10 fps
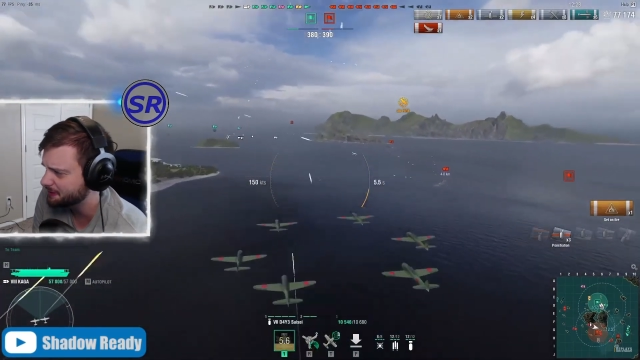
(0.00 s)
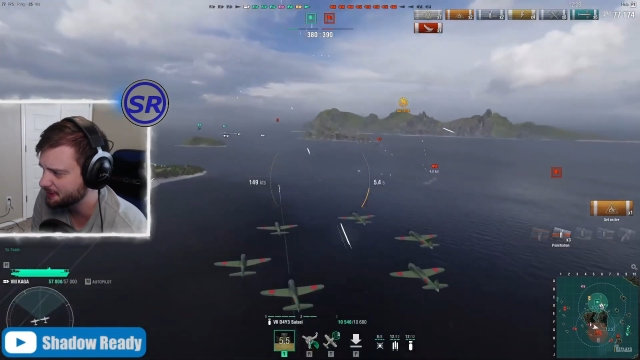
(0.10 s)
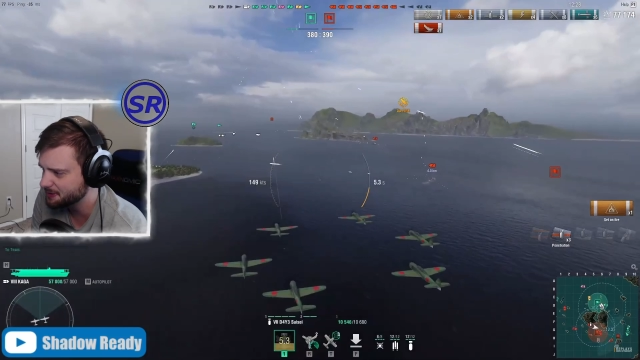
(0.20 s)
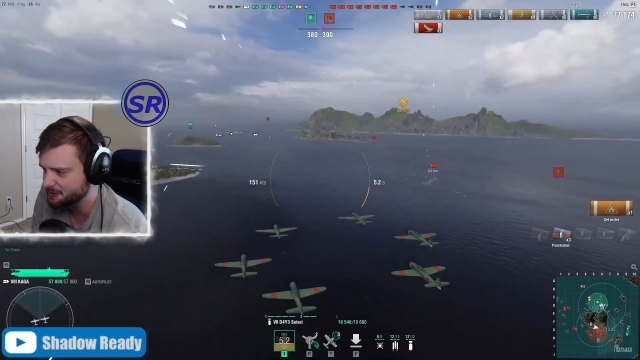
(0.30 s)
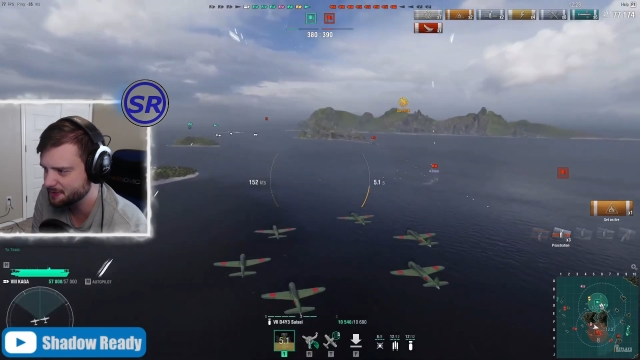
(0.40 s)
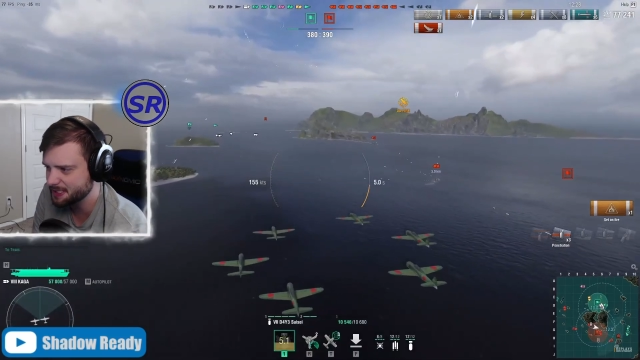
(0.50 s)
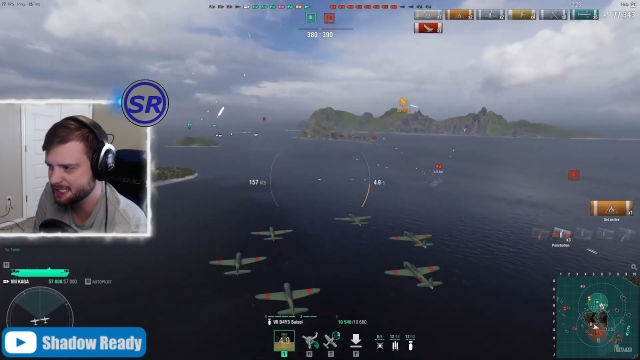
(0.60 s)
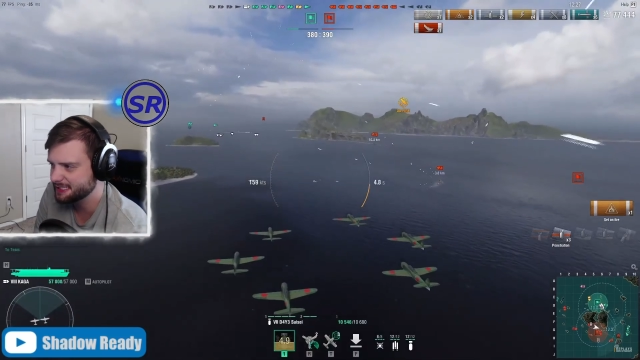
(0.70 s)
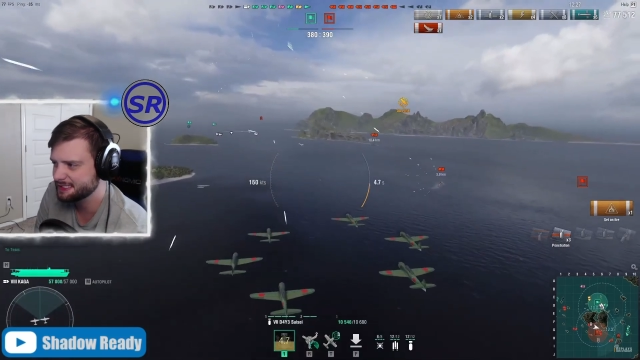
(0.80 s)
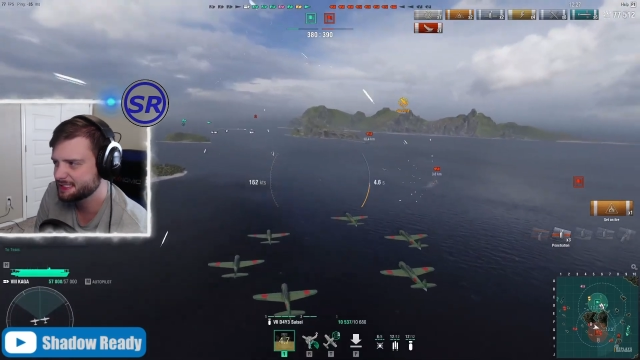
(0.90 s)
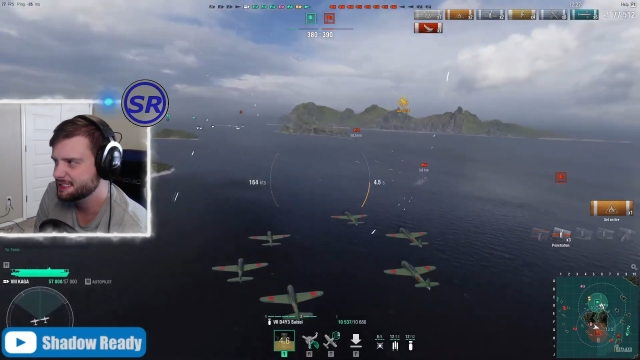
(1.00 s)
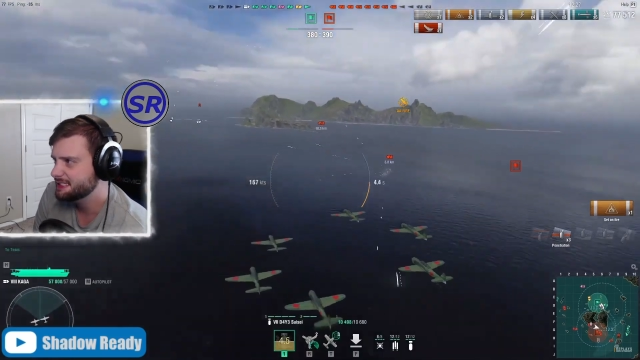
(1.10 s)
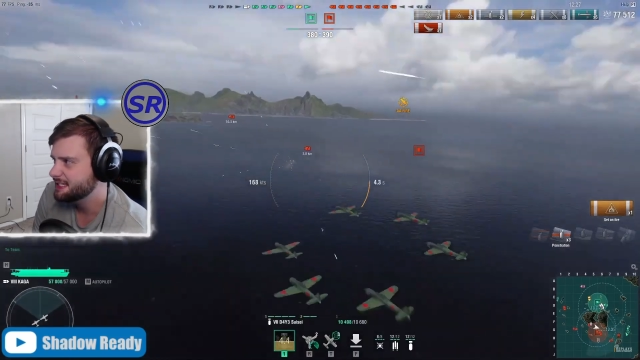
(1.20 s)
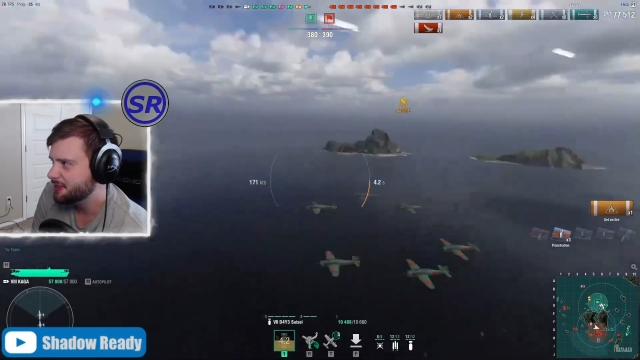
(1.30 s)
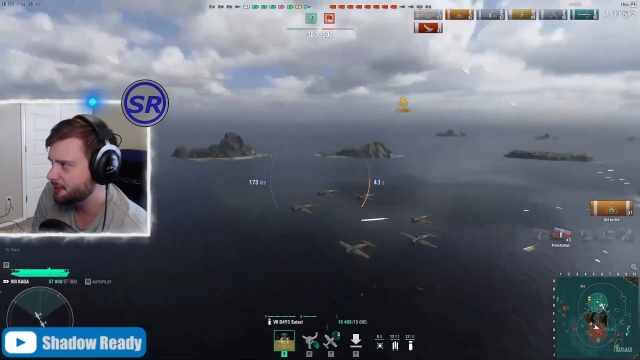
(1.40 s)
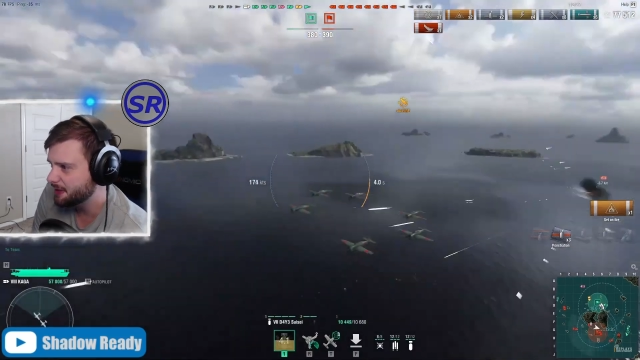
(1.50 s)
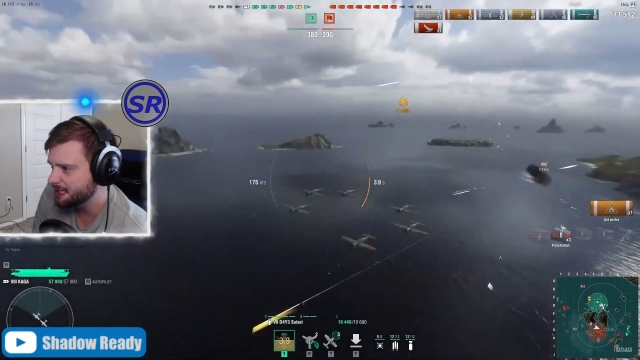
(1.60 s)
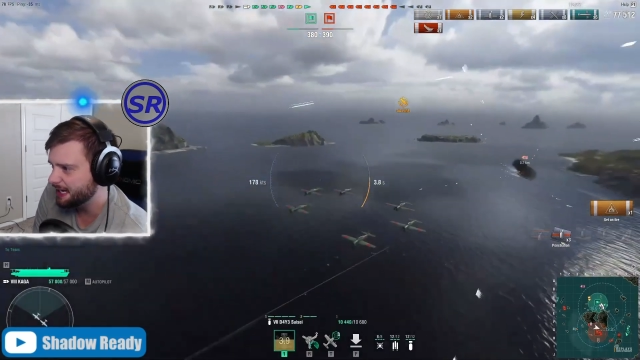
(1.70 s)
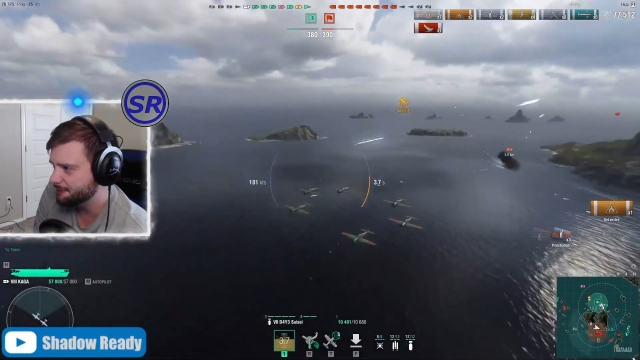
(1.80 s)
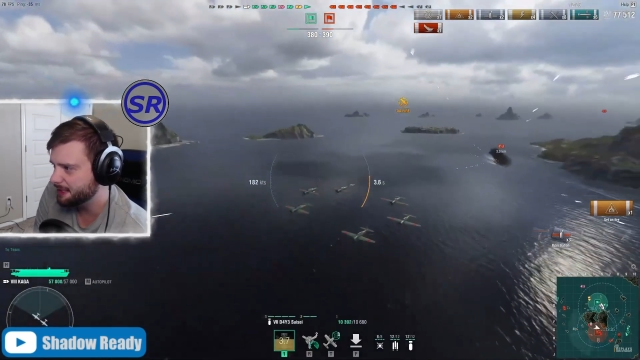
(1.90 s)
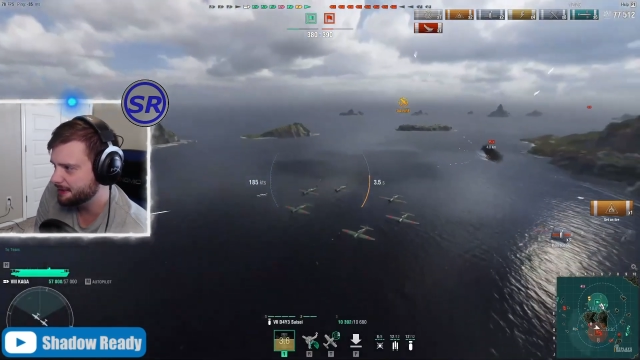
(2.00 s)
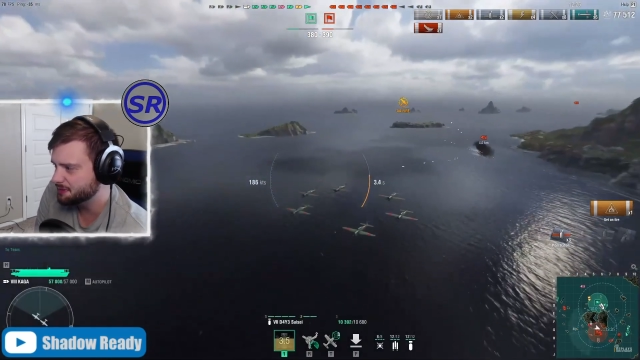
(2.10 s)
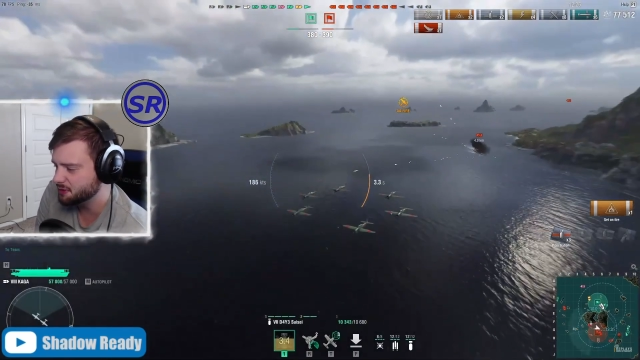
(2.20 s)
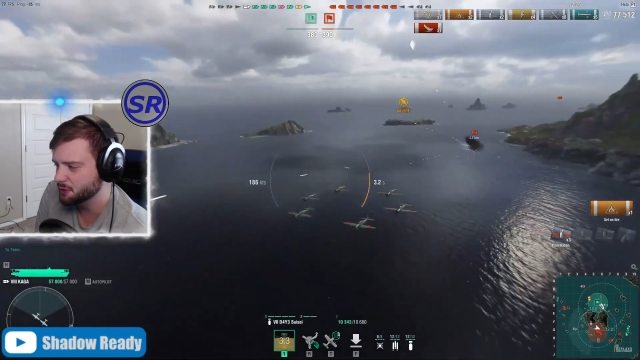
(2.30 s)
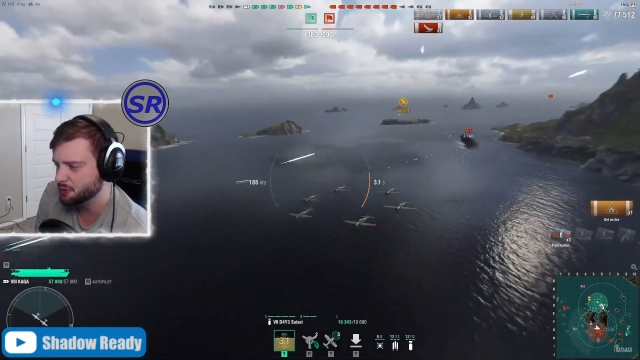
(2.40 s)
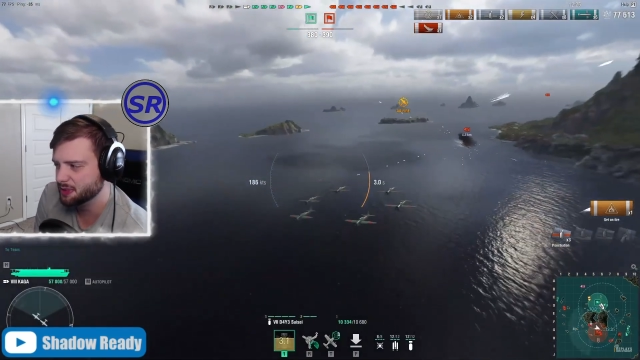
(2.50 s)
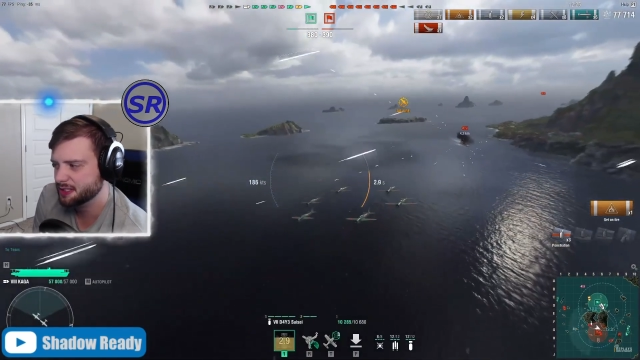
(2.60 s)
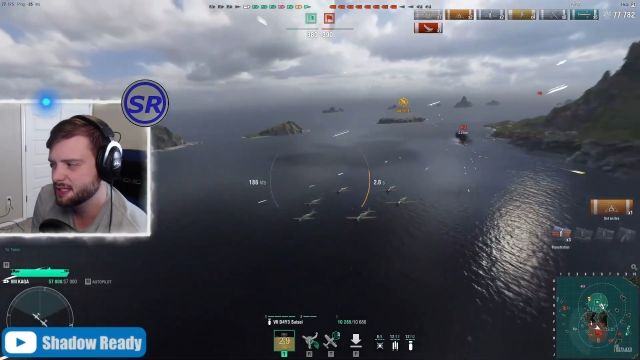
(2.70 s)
Those three dive bombs. Oof.